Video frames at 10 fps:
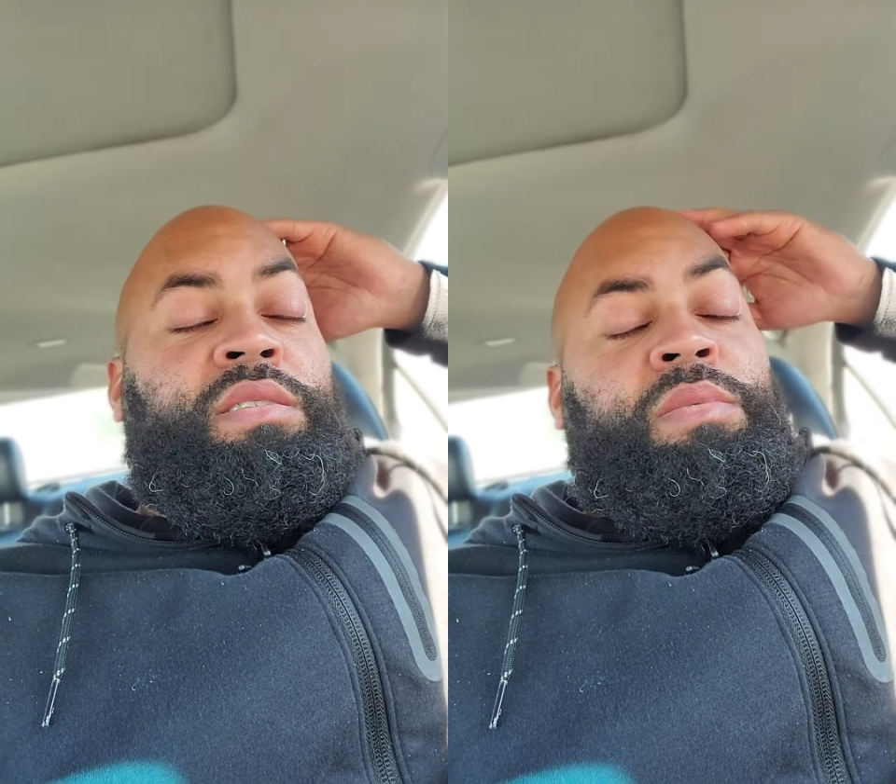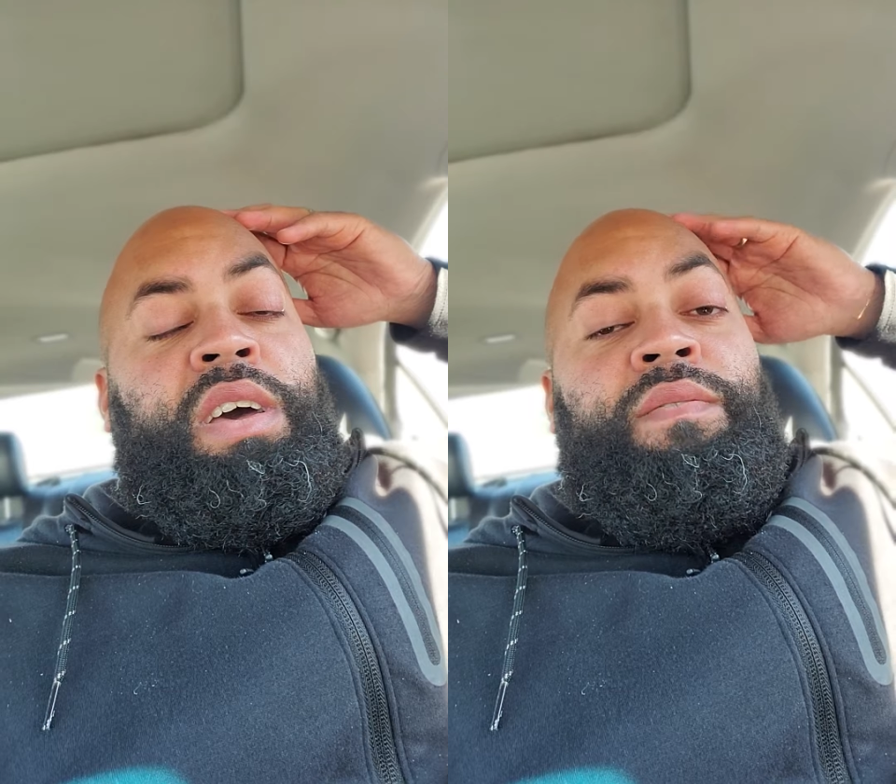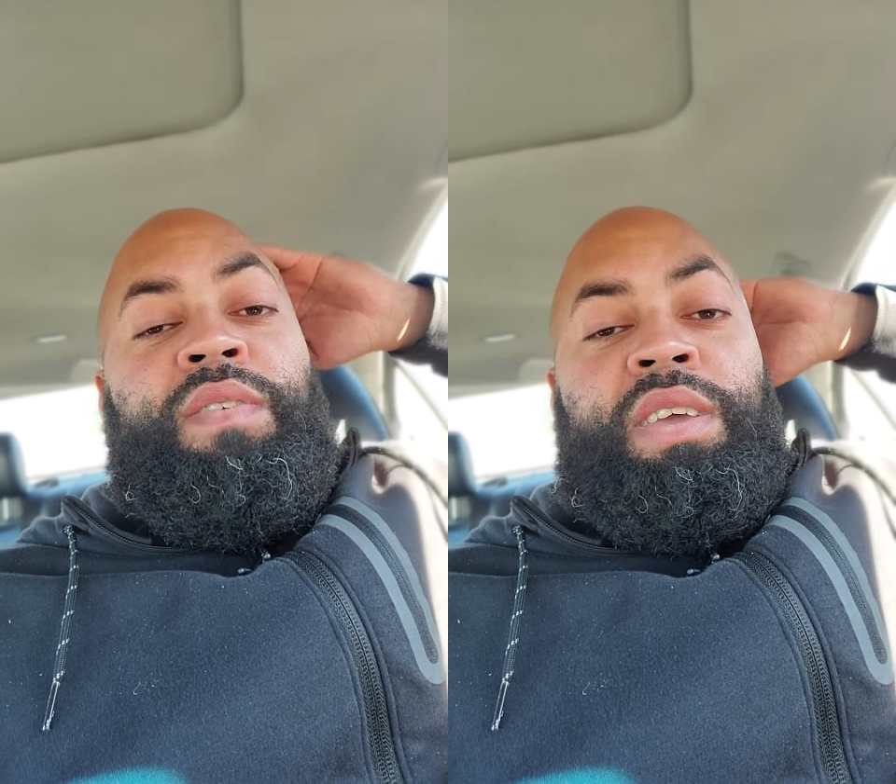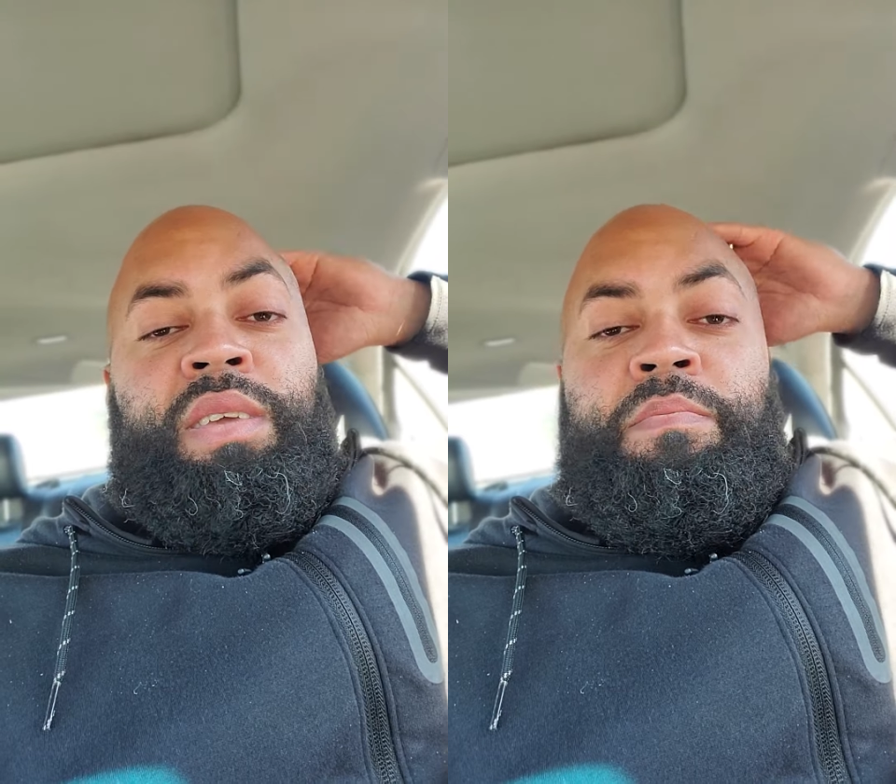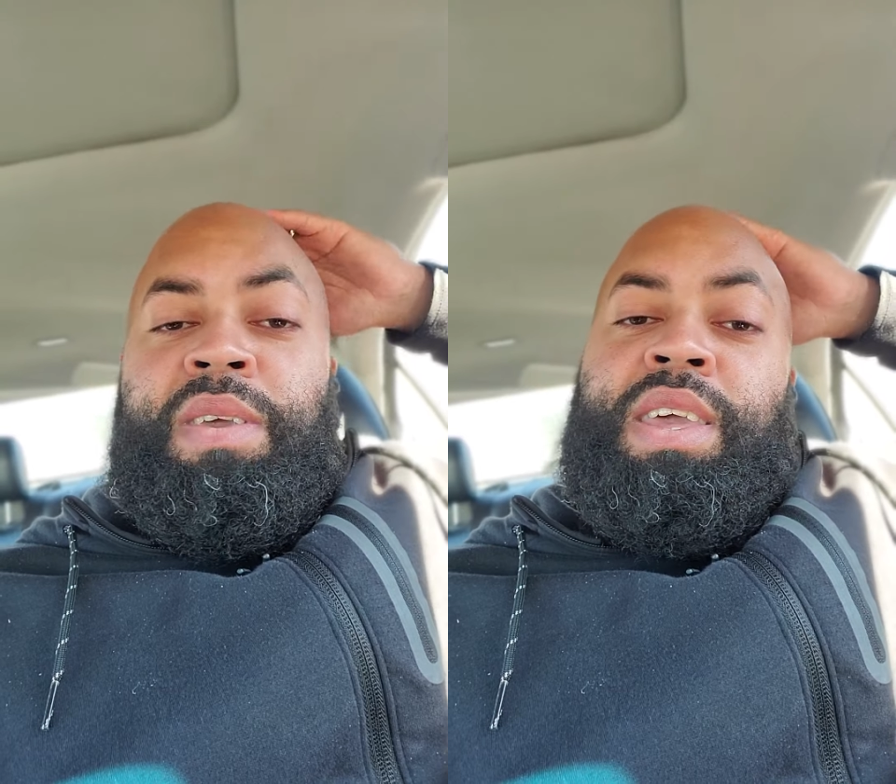
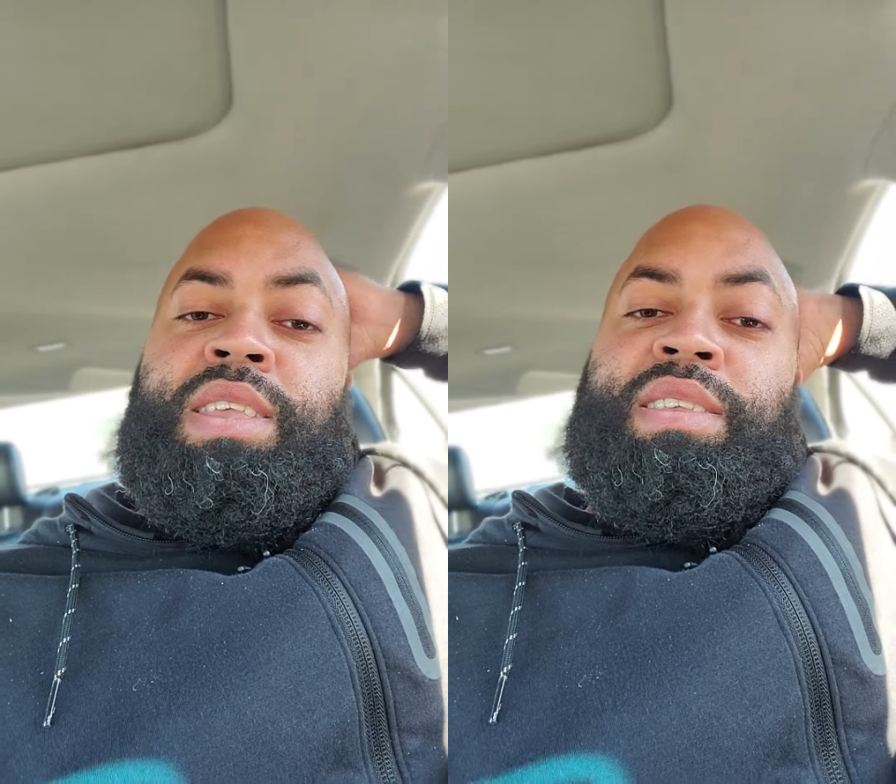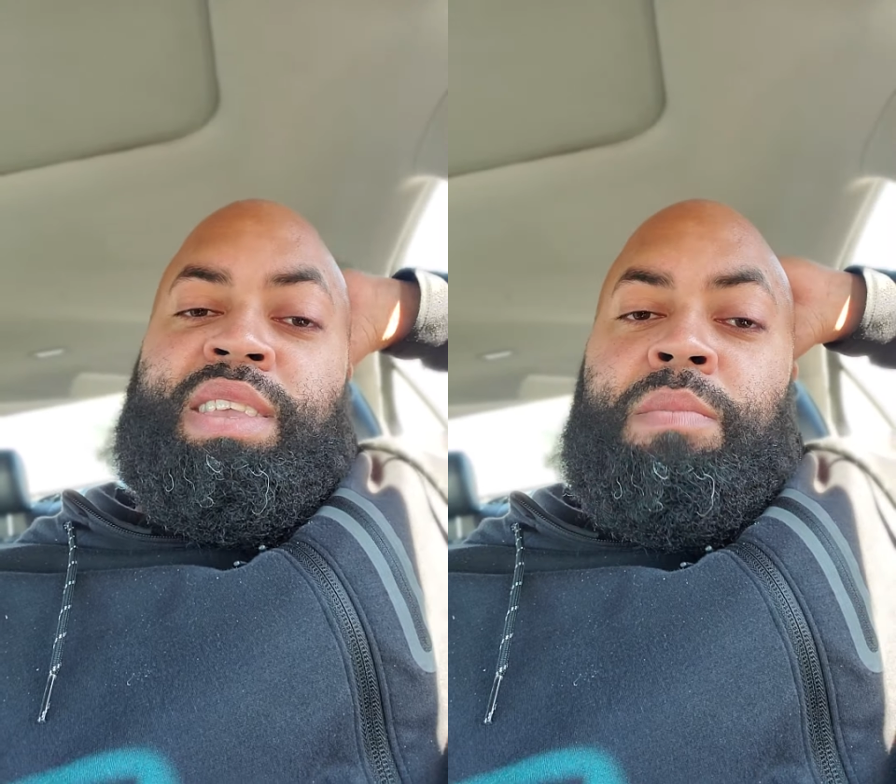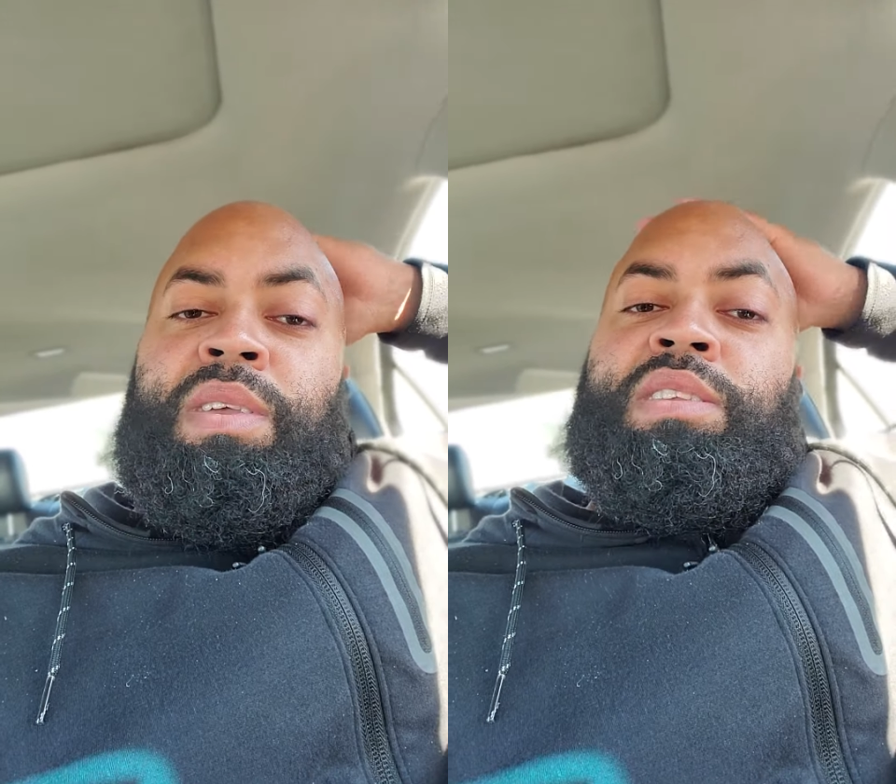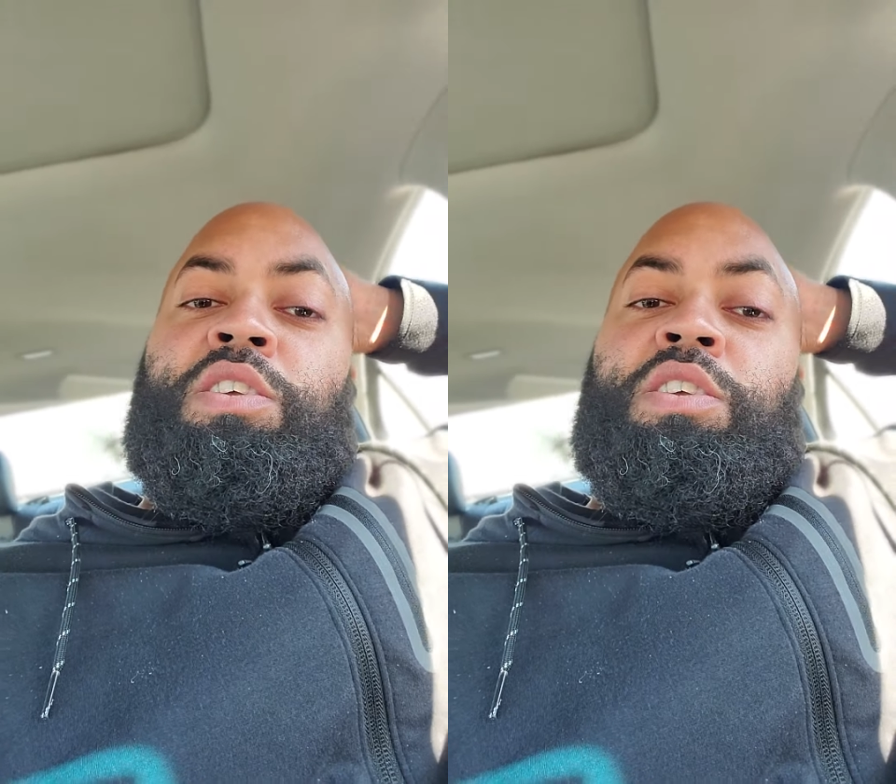motherfucking Ben Simmons.